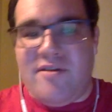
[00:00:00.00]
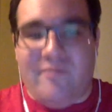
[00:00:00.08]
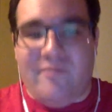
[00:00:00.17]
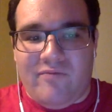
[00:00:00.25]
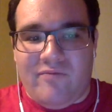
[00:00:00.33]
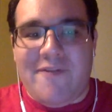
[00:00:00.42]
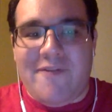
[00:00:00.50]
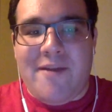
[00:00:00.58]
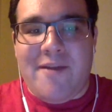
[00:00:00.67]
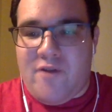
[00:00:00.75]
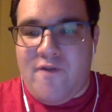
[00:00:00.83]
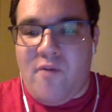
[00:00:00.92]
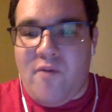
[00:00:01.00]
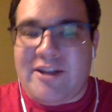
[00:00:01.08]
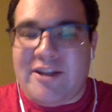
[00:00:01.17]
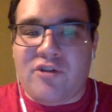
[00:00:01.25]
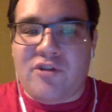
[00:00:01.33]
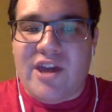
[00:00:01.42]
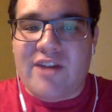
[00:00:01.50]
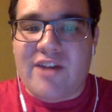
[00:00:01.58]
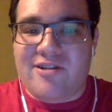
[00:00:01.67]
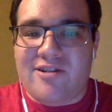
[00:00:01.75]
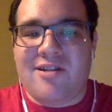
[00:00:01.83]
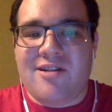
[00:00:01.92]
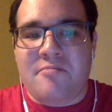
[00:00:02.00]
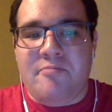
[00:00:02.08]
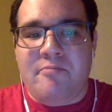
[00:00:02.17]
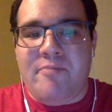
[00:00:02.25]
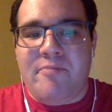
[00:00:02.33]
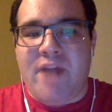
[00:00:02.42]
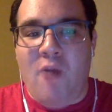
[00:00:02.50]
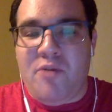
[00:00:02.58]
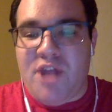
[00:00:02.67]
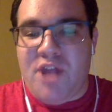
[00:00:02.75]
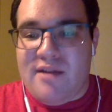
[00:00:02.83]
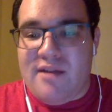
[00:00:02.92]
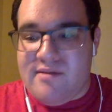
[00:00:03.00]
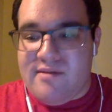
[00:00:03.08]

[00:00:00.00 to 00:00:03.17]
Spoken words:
lived up to her full potential yet, but I hope she does.